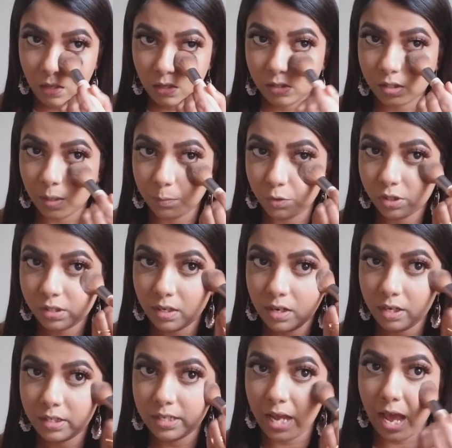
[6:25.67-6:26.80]
So I'm just
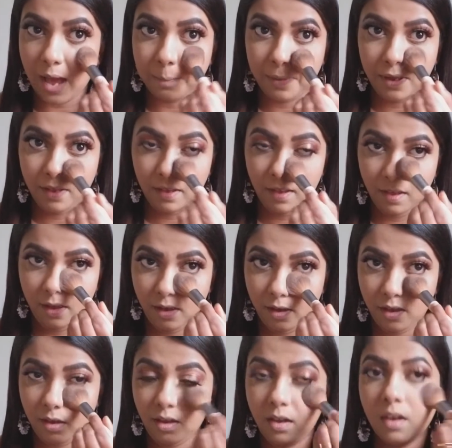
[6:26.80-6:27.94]
gonna dab
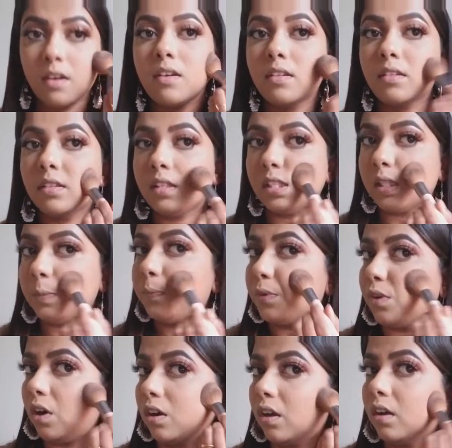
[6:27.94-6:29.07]
this
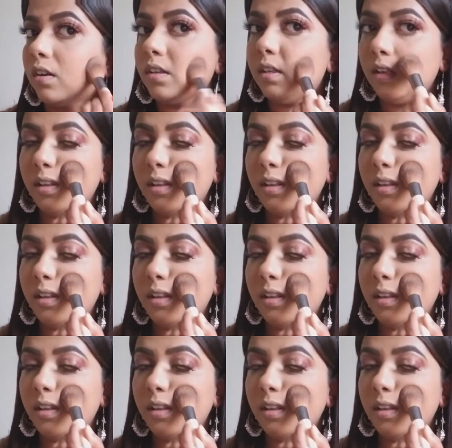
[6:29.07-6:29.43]
product.